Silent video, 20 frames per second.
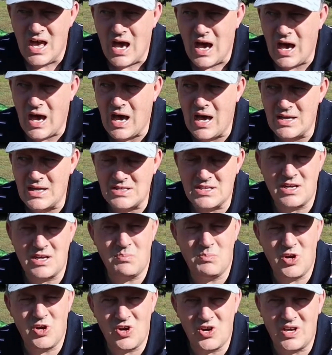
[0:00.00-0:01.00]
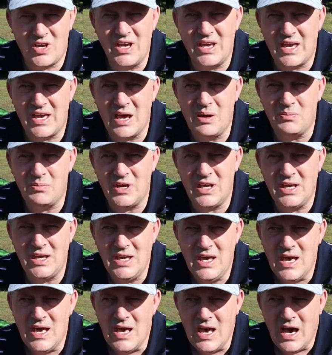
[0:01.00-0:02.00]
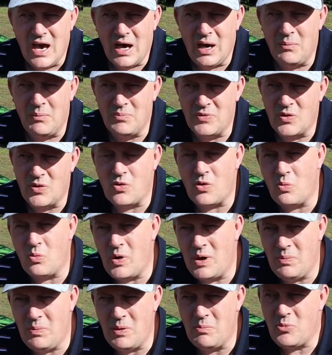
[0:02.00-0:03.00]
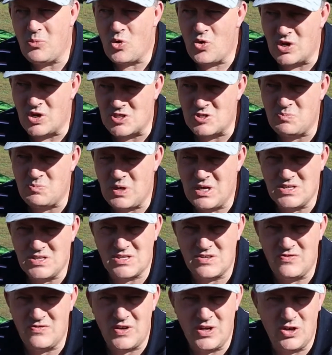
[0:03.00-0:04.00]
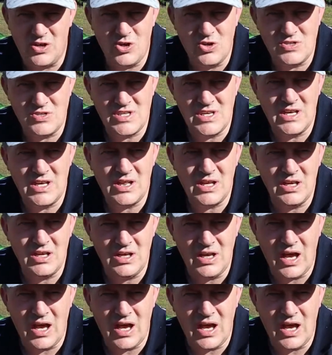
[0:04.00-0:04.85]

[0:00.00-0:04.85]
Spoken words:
It's an American company. They're a wee bit more expensive in New Zealand,